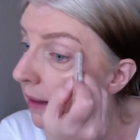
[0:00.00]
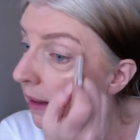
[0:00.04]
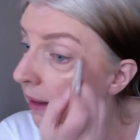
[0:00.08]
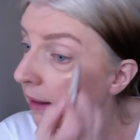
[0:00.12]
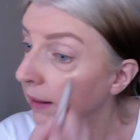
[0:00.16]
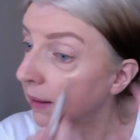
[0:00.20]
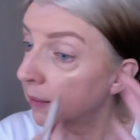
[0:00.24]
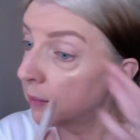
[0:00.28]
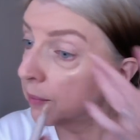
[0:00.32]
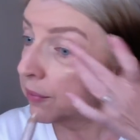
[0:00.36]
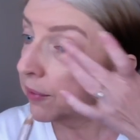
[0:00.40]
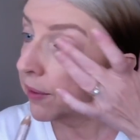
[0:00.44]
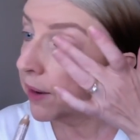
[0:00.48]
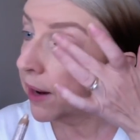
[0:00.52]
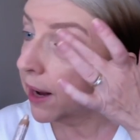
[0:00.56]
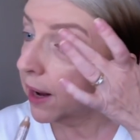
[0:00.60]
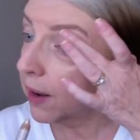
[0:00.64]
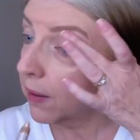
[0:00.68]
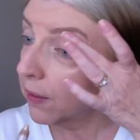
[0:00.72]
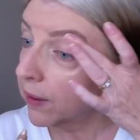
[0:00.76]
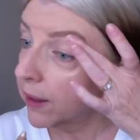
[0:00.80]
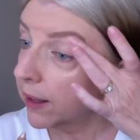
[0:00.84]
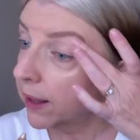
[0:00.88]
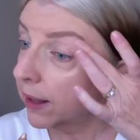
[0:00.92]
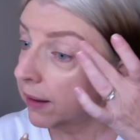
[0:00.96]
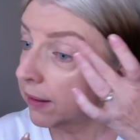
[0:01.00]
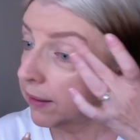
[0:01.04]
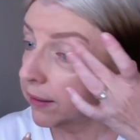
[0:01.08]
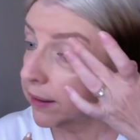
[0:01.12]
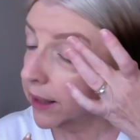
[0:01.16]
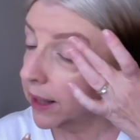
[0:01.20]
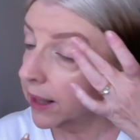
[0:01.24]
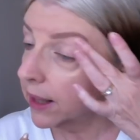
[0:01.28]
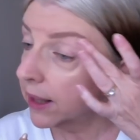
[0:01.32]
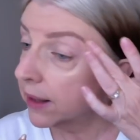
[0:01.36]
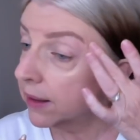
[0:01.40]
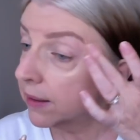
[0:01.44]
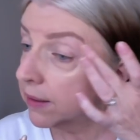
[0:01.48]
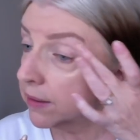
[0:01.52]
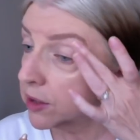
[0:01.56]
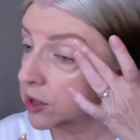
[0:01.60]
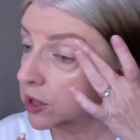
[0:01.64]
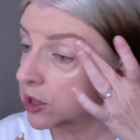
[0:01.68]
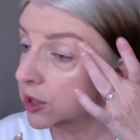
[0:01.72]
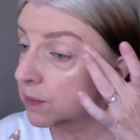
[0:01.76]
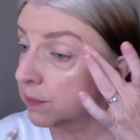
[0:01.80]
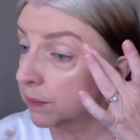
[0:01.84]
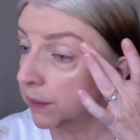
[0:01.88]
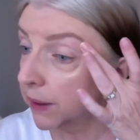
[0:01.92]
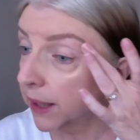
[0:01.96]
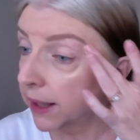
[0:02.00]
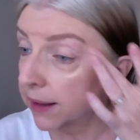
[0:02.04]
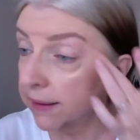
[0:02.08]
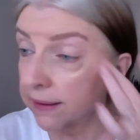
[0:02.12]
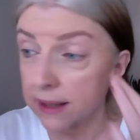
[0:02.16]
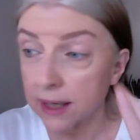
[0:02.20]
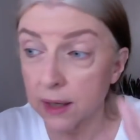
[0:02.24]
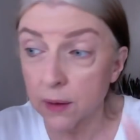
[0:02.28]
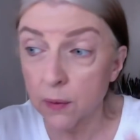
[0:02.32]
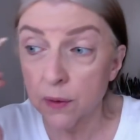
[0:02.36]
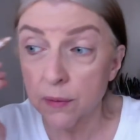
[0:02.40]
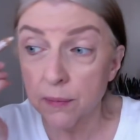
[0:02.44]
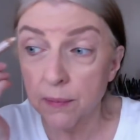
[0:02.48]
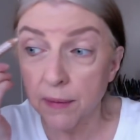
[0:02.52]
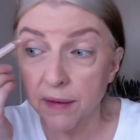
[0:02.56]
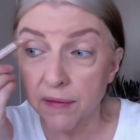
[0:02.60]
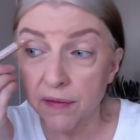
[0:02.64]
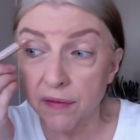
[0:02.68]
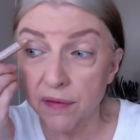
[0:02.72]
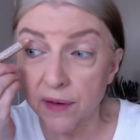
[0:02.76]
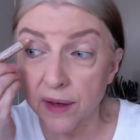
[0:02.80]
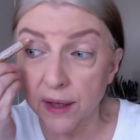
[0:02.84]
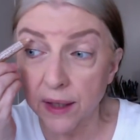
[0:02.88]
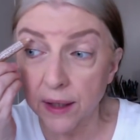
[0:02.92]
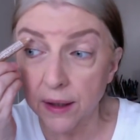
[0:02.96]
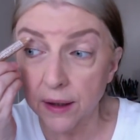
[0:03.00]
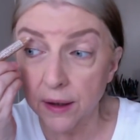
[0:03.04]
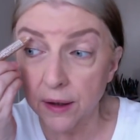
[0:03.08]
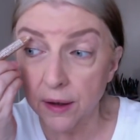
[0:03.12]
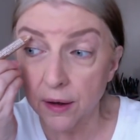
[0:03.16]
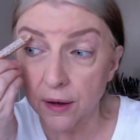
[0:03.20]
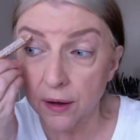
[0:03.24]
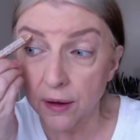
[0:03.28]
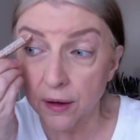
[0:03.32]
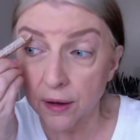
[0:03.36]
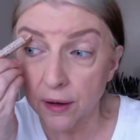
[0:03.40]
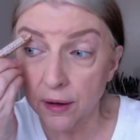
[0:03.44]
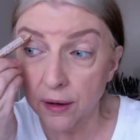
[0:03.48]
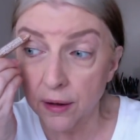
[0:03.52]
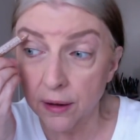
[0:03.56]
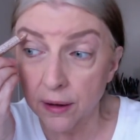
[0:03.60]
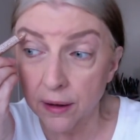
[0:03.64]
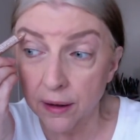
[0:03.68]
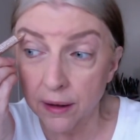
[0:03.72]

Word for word: in the brow area, just blend it in with my finger.